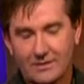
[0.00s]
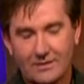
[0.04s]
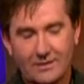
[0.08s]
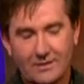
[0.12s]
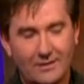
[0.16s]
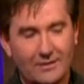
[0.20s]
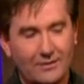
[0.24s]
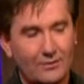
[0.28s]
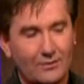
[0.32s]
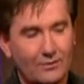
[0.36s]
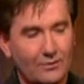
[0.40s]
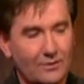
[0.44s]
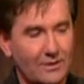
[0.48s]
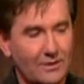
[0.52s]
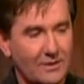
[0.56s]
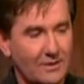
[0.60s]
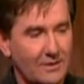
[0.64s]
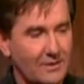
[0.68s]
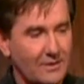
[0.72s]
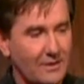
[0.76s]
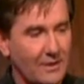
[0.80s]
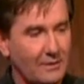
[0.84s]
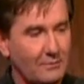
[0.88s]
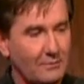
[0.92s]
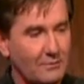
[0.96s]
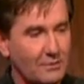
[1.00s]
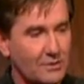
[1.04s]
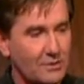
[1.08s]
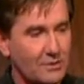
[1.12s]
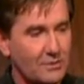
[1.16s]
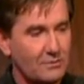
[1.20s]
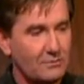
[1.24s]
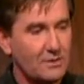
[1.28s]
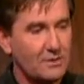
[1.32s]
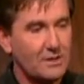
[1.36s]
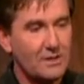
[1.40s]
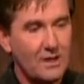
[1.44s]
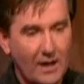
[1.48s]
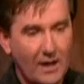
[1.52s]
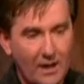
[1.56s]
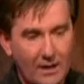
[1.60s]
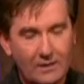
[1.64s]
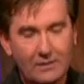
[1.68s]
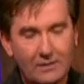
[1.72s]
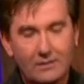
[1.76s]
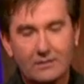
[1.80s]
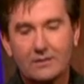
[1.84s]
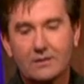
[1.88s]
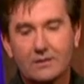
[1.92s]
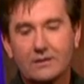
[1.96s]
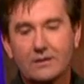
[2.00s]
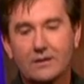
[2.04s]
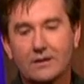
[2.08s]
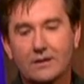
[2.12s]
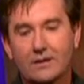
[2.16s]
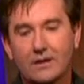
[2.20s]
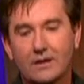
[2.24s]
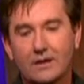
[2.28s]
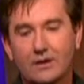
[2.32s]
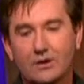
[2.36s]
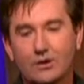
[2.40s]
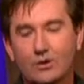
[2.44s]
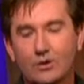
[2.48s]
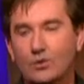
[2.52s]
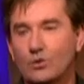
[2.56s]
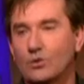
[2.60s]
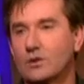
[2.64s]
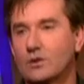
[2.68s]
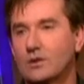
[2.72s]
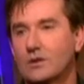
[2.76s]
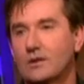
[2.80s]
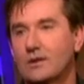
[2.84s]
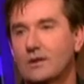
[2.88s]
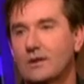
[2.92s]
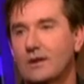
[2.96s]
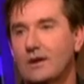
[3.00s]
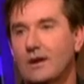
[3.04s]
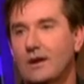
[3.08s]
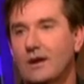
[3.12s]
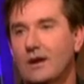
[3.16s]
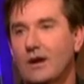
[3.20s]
you know, that I was retiring, and that I told a